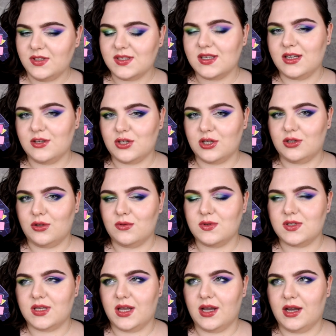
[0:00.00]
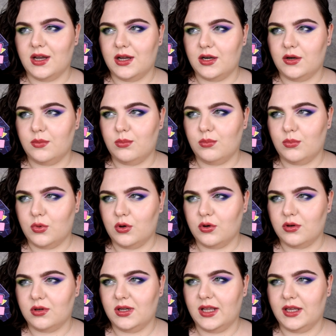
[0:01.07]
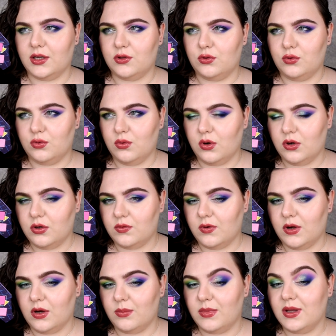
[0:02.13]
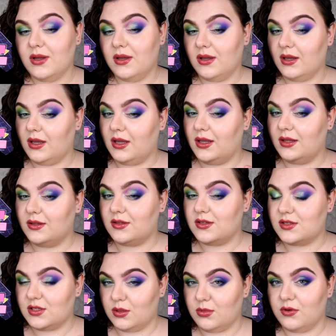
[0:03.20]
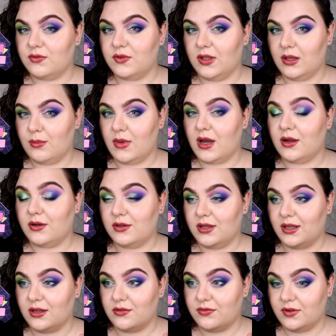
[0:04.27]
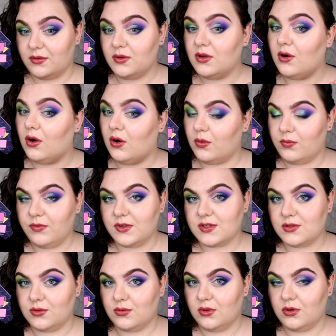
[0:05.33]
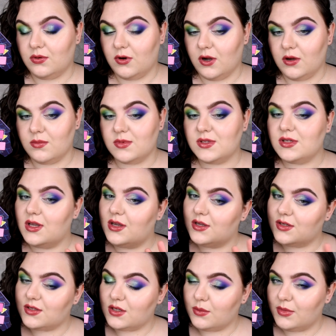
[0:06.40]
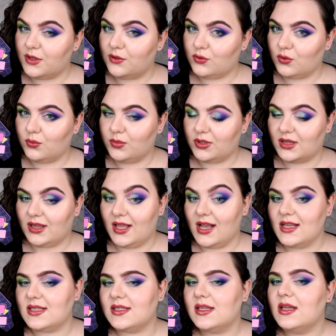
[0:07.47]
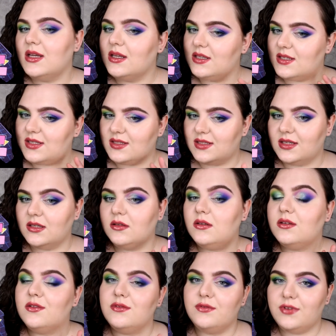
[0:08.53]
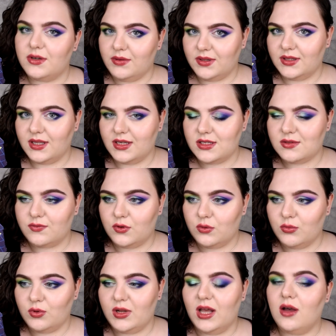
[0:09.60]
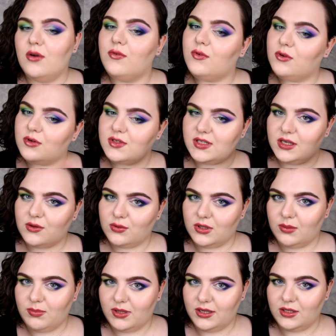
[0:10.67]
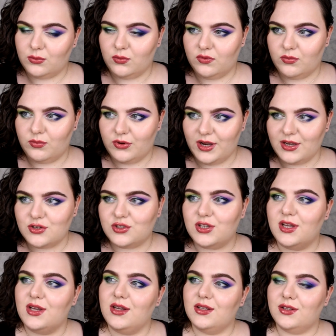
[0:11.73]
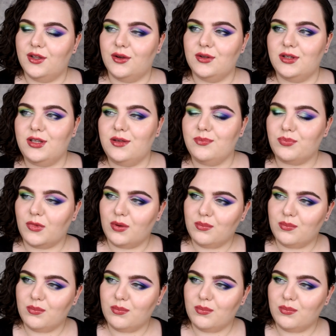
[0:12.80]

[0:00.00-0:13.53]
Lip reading: These eyeshadows are more like duochrome, and some of them are like very obvious duochromes, some a little bit less. Still very nice formula. Of course I could apply it with brush. The only